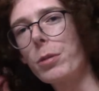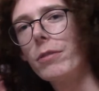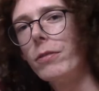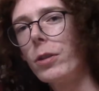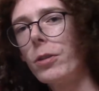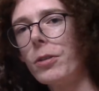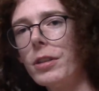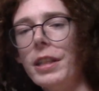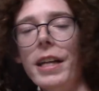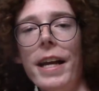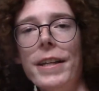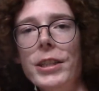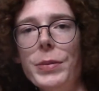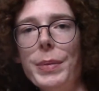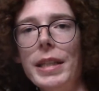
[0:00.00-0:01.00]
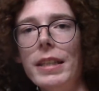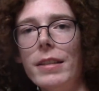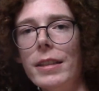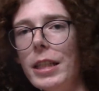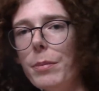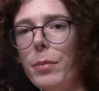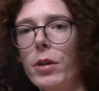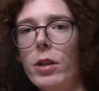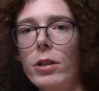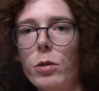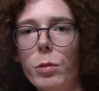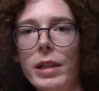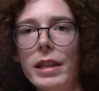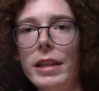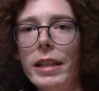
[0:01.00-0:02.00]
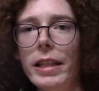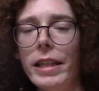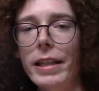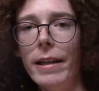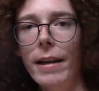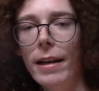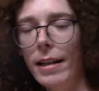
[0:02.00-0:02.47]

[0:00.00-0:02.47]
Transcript: prefer the HP EliteBooks with the